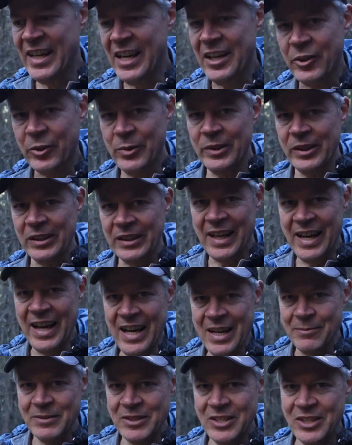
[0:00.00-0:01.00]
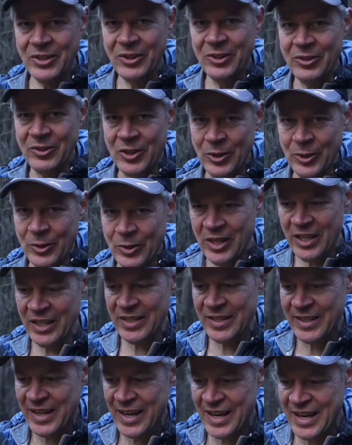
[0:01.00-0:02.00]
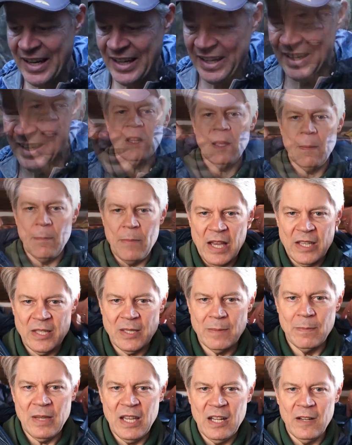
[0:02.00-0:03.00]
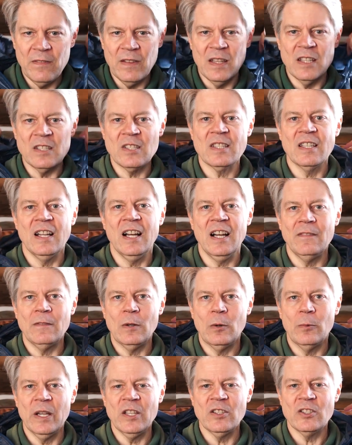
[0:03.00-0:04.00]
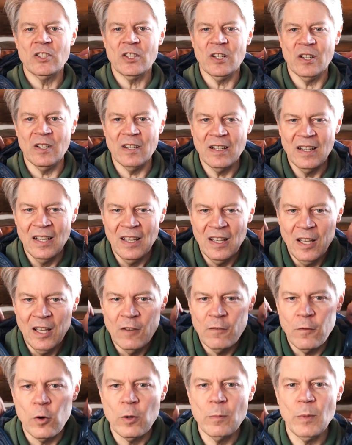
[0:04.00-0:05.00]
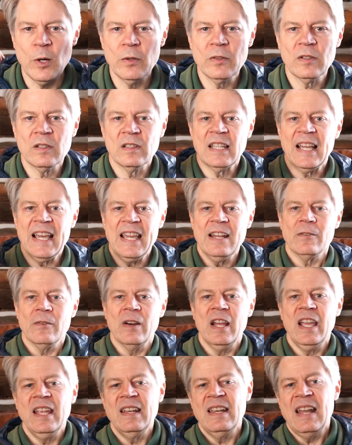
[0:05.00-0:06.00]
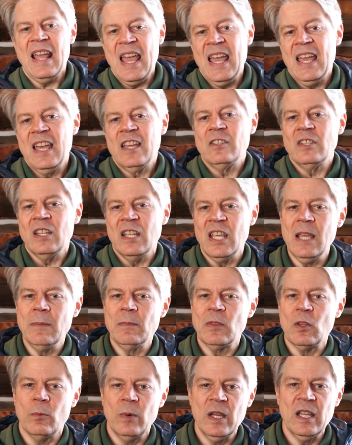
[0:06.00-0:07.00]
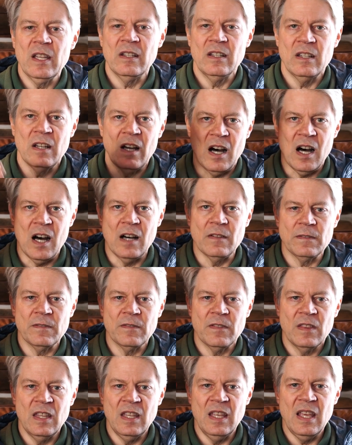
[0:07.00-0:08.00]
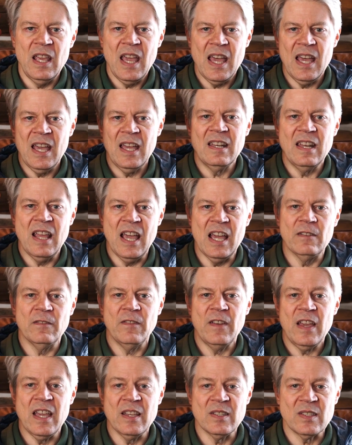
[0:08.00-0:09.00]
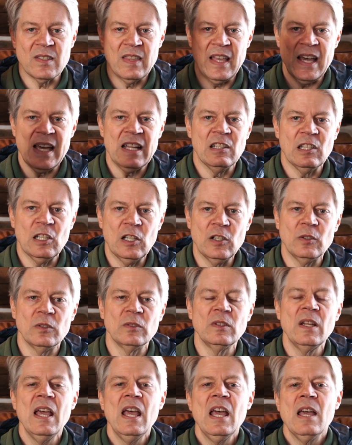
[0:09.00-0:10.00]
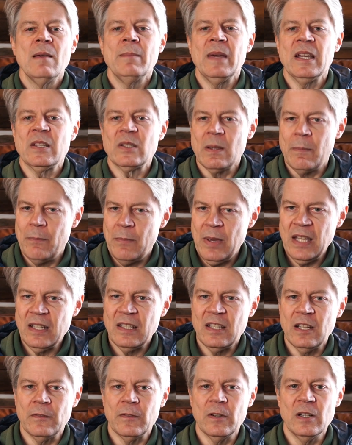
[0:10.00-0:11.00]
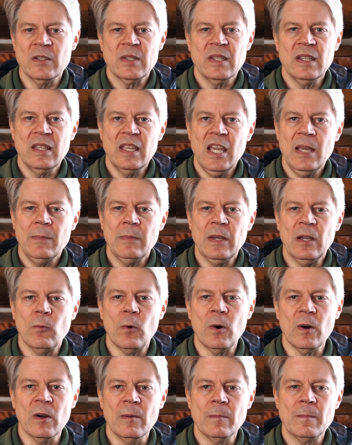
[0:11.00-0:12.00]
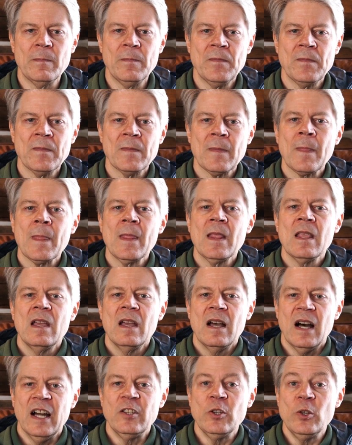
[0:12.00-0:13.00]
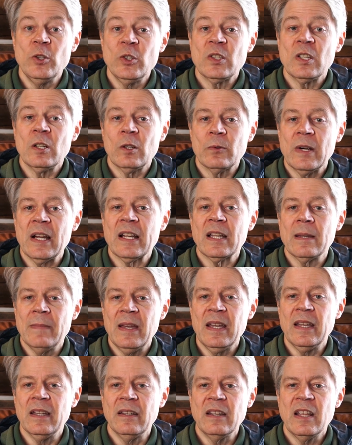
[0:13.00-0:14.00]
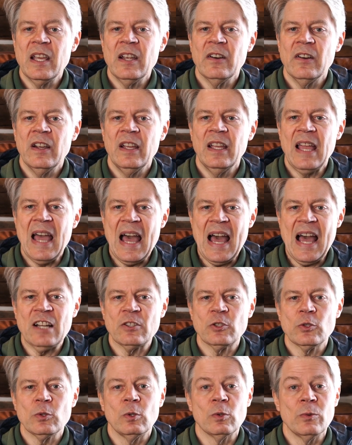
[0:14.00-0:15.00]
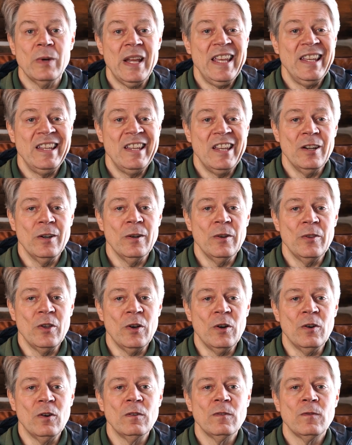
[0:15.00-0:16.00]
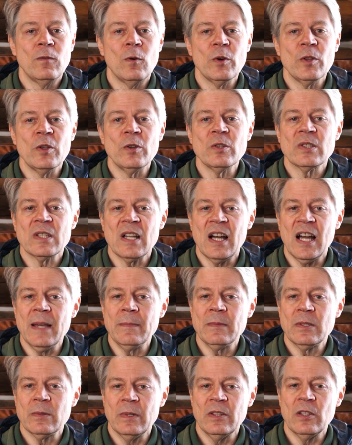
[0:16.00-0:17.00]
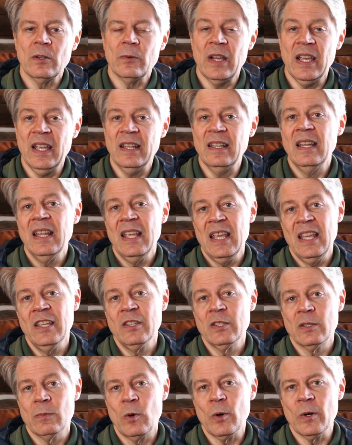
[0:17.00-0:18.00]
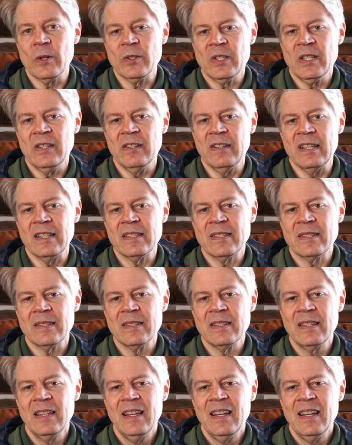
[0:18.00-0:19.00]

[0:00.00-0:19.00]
By the way, I think that the hood is one of the best benefits of a wind shirt for both light rain and to keep the wind off the head and face. That alone makes a big difference in keeping warm. I do still recommend carrying actual rain gear though for those times when the rain is more serious.